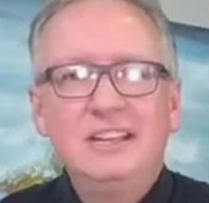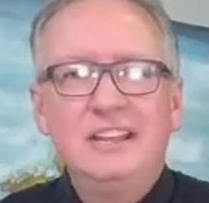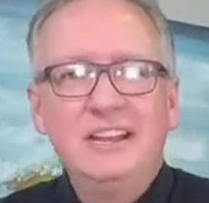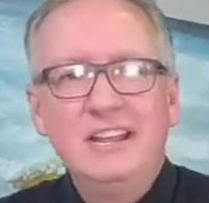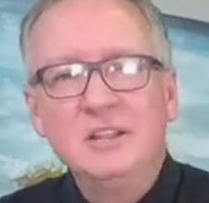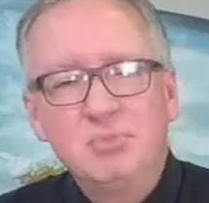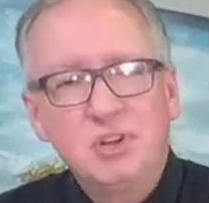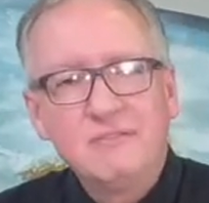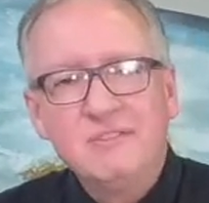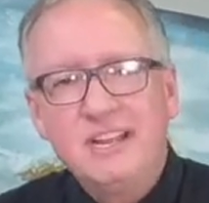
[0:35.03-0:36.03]
And in the
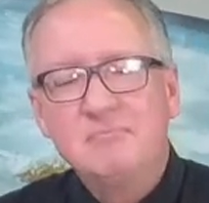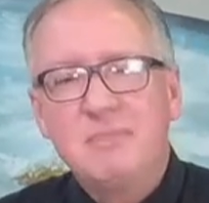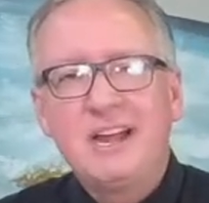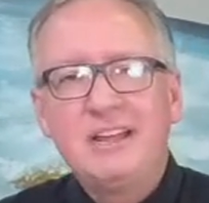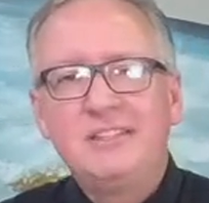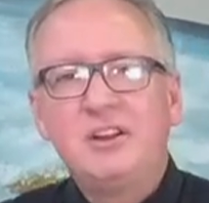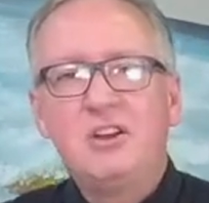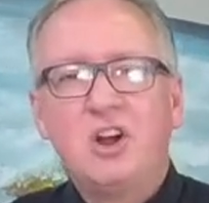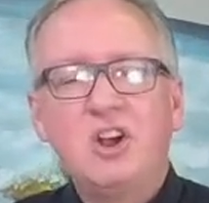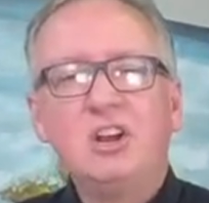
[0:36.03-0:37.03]
book of Nehemiah,
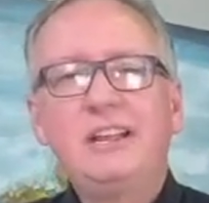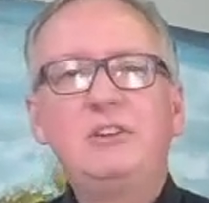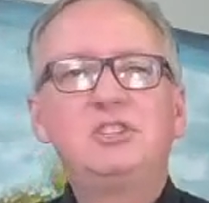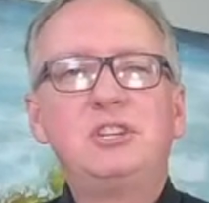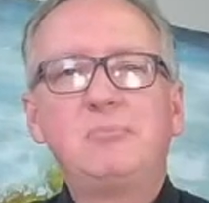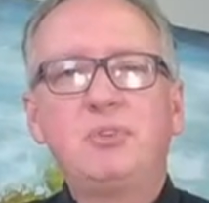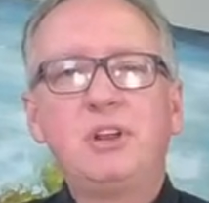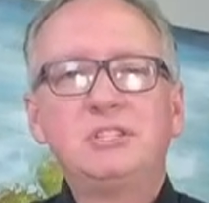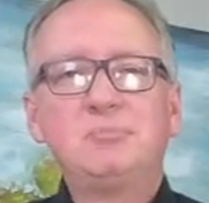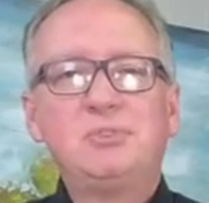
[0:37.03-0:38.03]
there are leadership
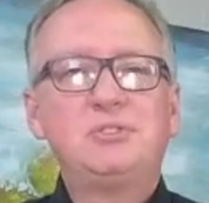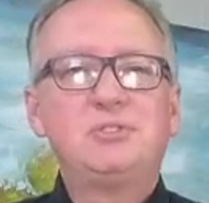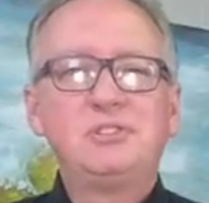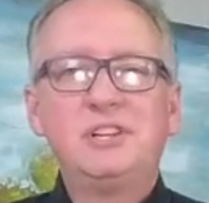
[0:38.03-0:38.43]
principles